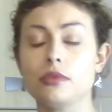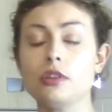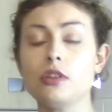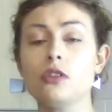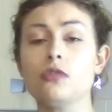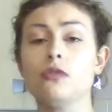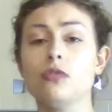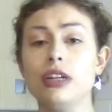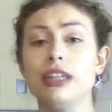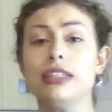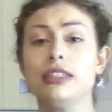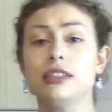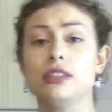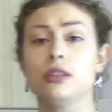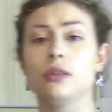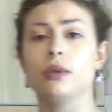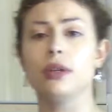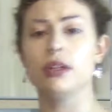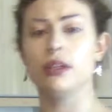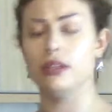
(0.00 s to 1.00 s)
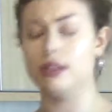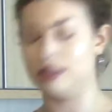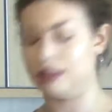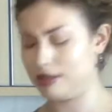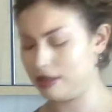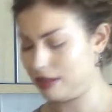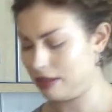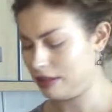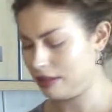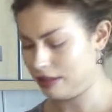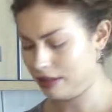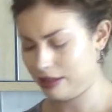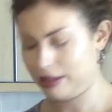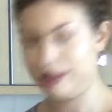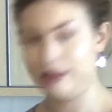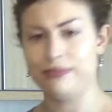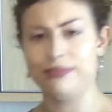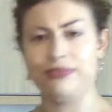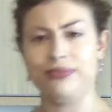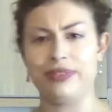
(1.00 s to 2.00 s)
Right, so I
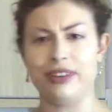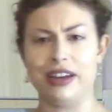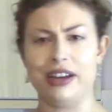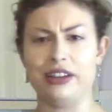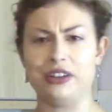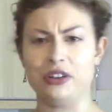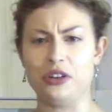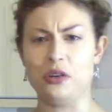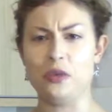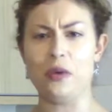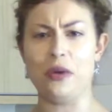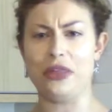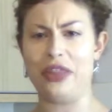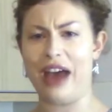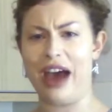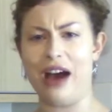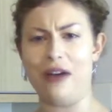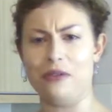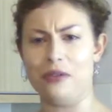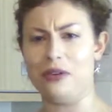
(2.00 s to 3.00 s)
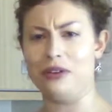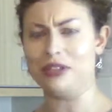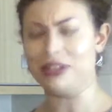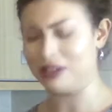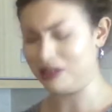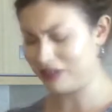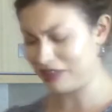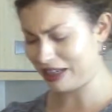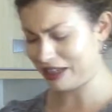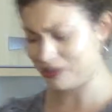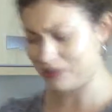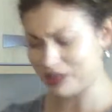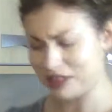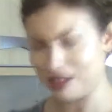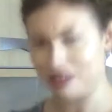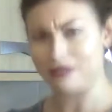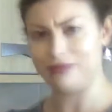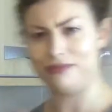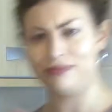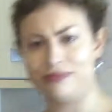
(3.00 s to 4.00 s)
don't know what that was. It looked like I was
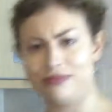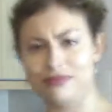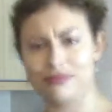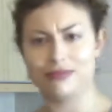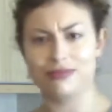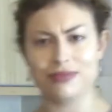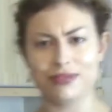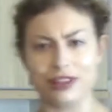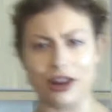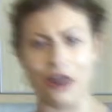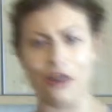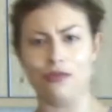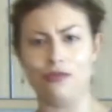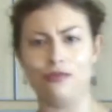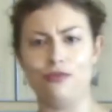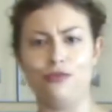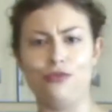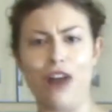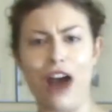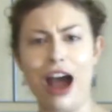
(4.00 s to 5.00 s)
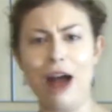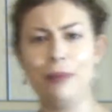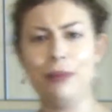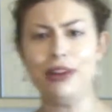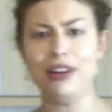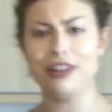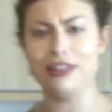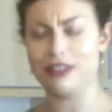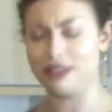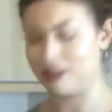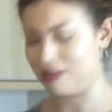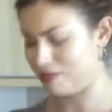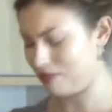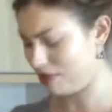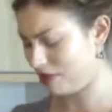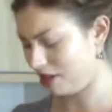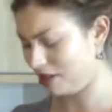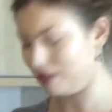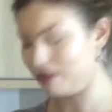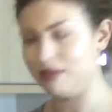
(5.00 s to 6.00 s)
gonna start rapping or
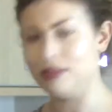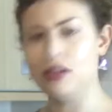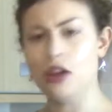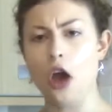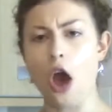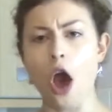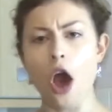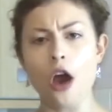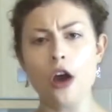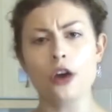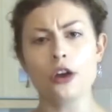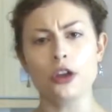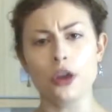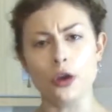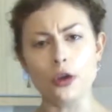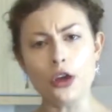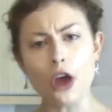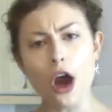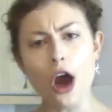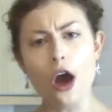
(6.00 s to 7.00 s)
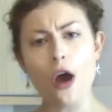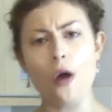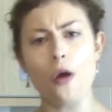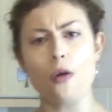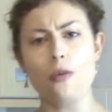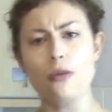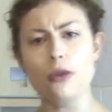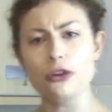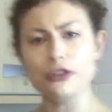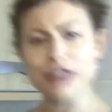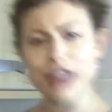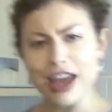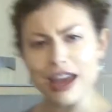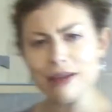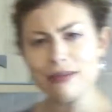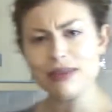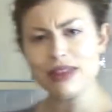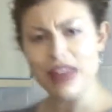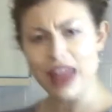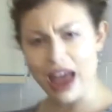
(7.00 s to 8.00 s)
something. Yo, more
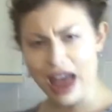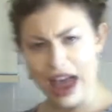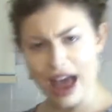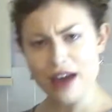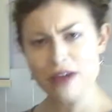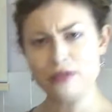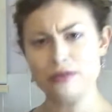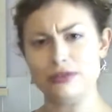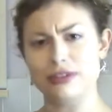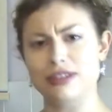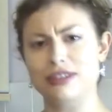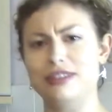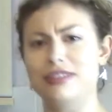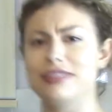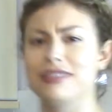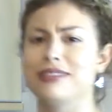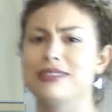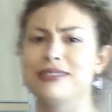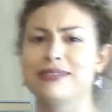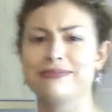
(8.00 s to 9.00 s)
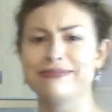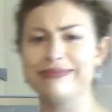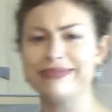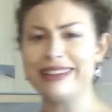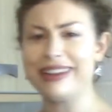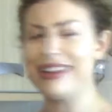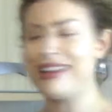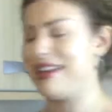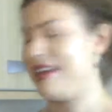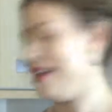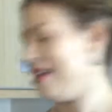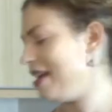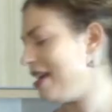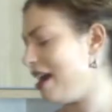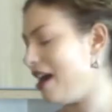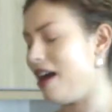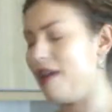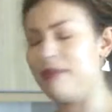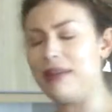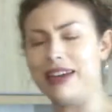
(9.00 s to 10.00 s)
time in the house.
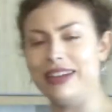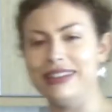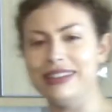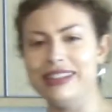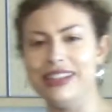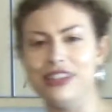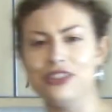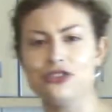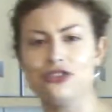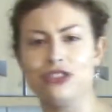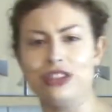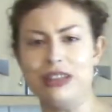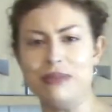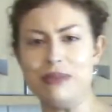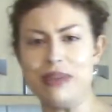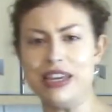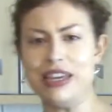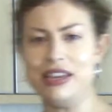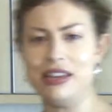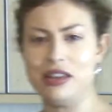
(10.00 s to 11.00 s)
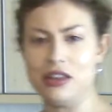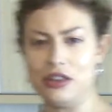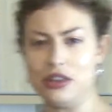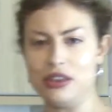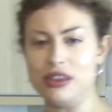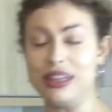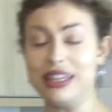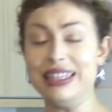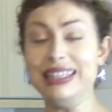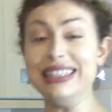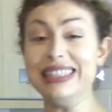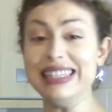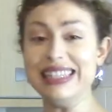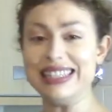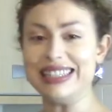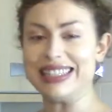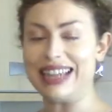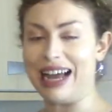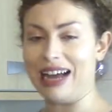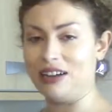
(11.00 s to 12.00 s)
I might literally be the
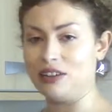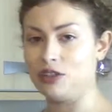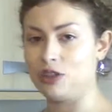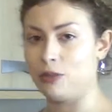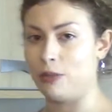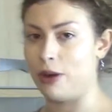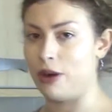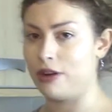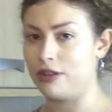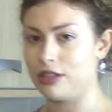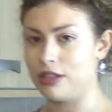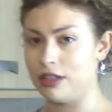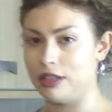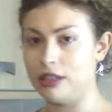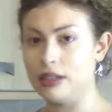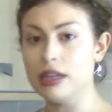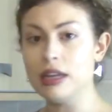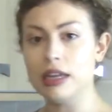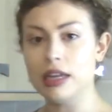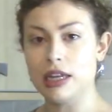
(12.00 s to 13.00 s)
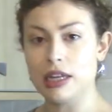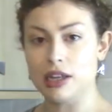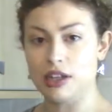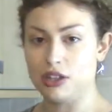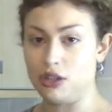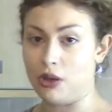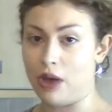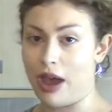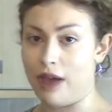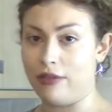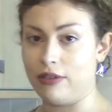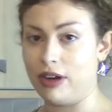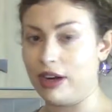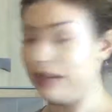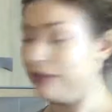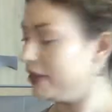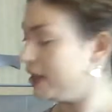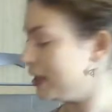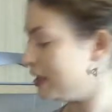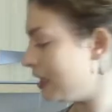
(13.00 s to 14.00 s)
least gangster person to ever
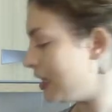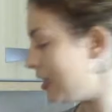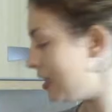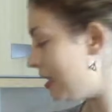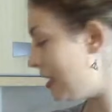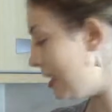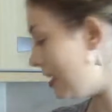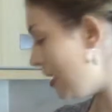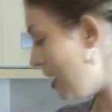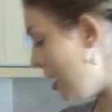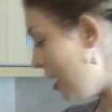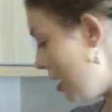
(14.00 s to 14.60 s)
have existed.